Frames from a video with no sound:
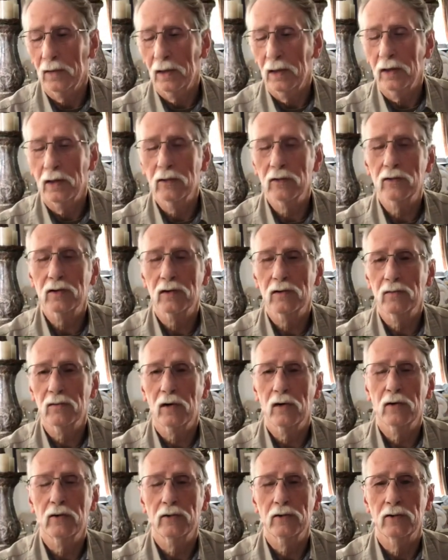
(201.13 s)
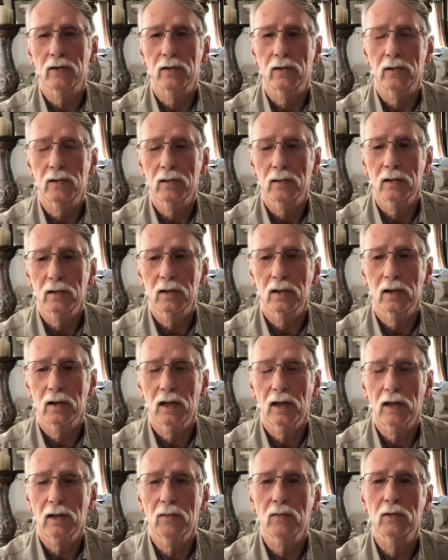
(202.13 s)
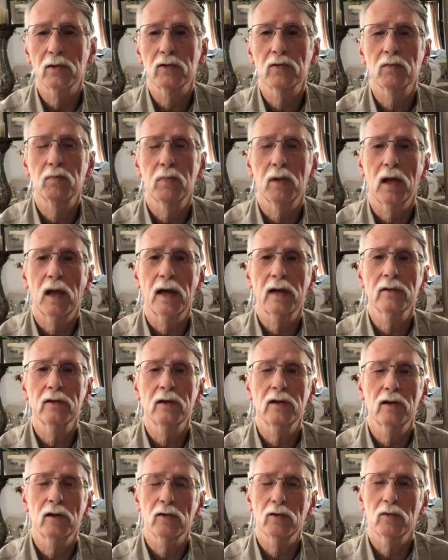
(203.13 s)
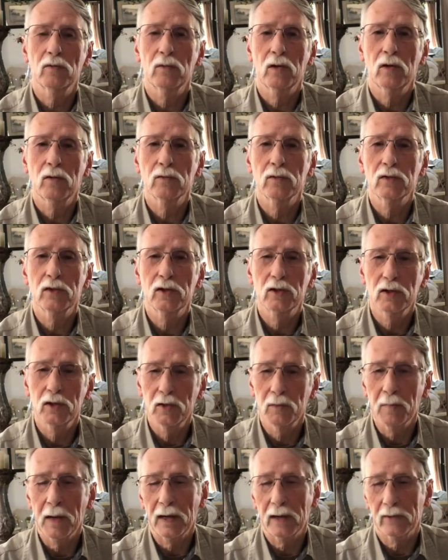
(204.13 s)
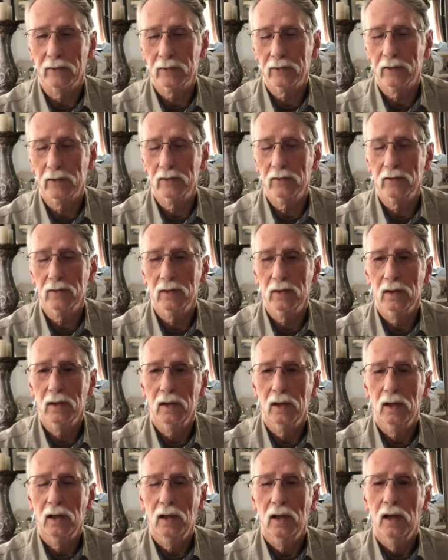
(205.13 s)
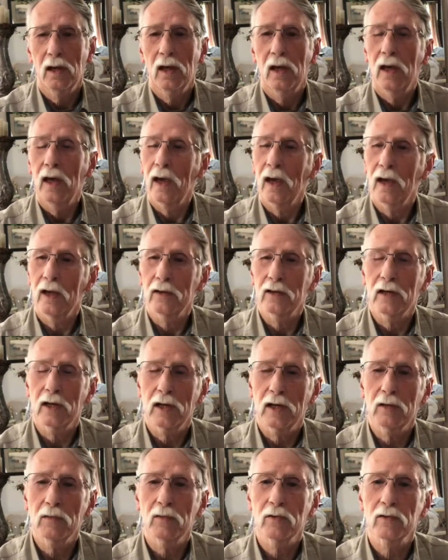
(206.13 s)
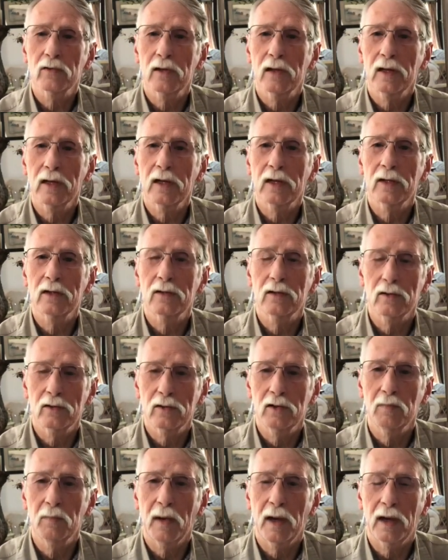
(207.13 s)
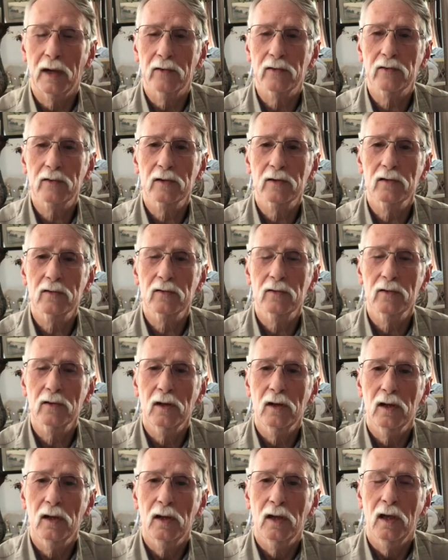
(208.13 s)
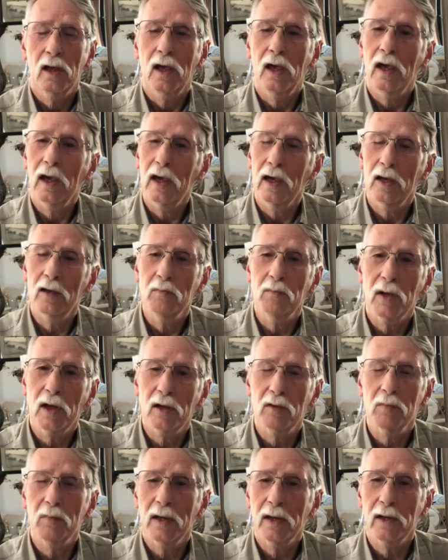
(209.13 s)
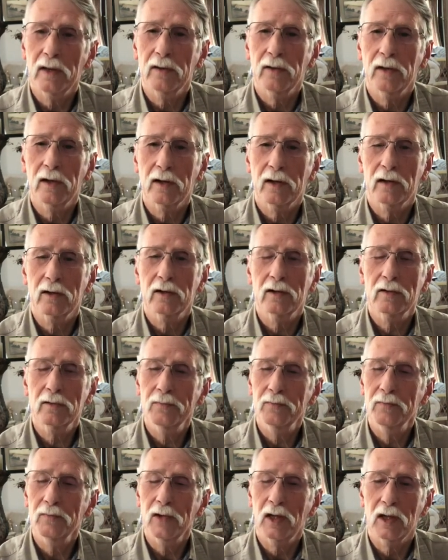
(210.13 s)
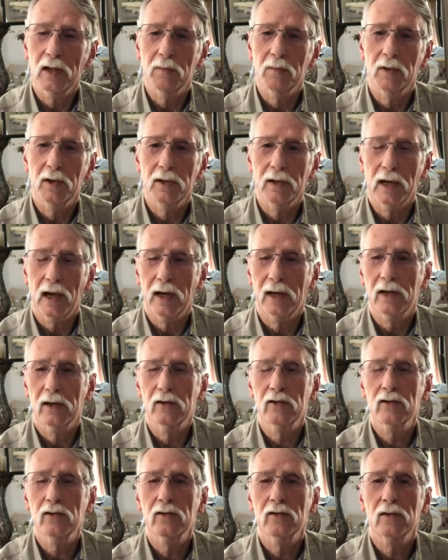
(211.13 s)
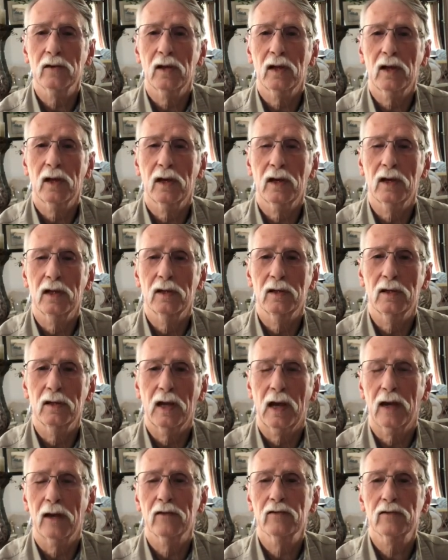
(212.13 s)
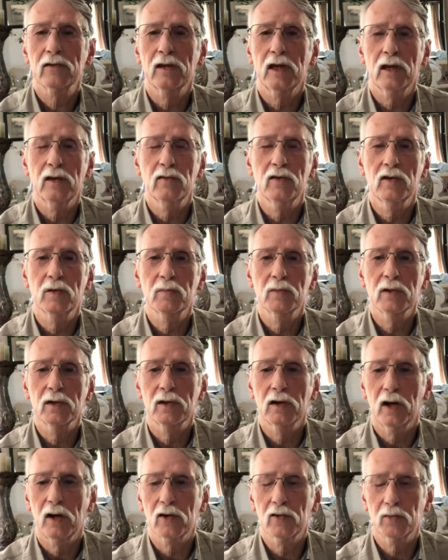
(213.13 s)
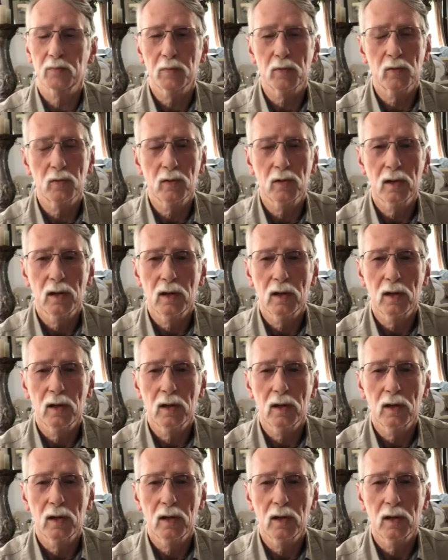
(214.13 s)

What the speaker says: his conversion, that he was blinded on the road to Damascus, and that he was led to Damascus and met a man there named Ananias, and Ananias gave him the gospel.